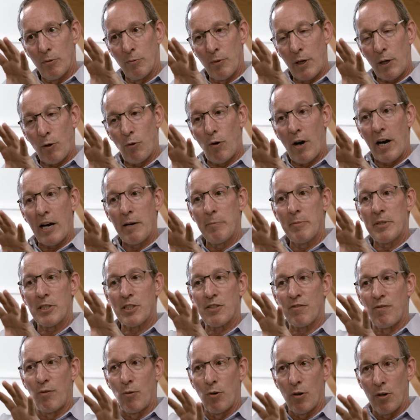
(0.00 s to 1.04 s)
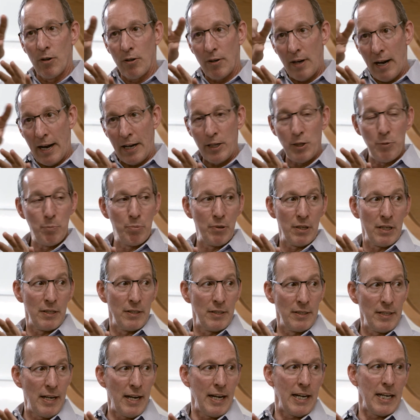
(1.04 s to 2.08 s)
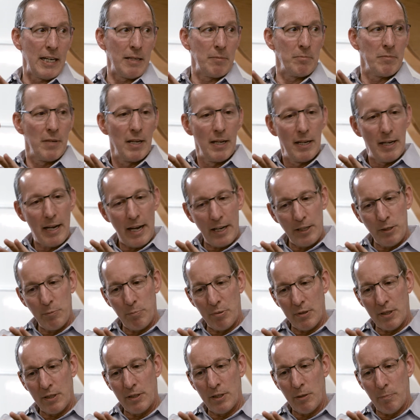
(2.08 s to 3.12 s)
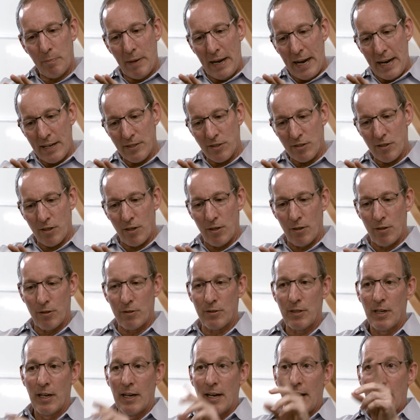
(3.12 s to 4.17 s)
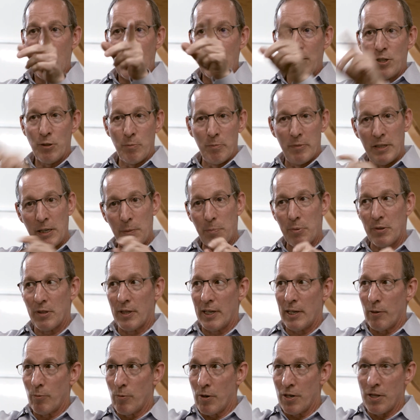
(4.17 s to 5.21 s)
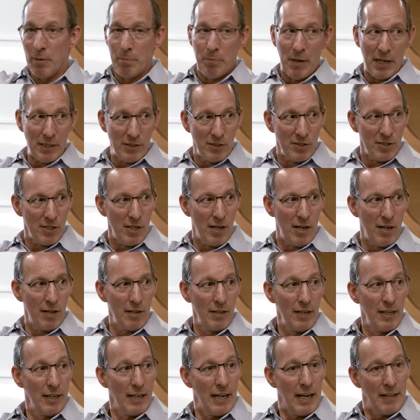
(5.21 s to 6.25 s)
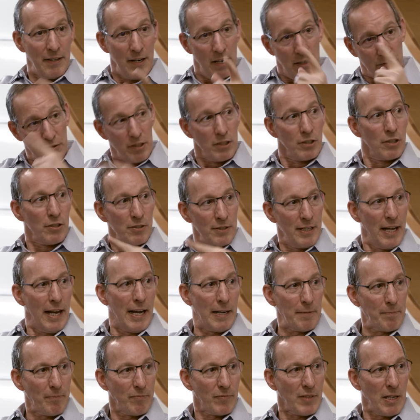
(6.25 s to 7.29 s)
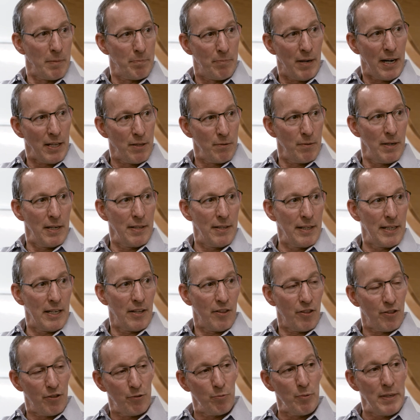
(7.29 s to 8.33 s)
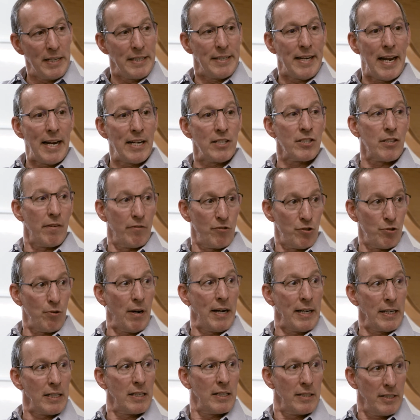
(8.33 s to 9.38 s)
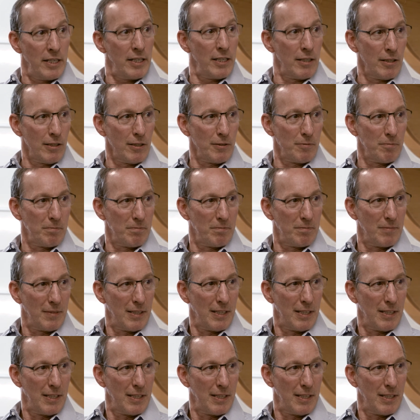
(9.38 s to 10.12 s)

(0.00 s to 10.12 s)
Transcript: requirements for how you put in the name, how you put in their passcode, how you manipulate where the buttons are, and they all have to learn that. And by the way, they get 3 days of training a year.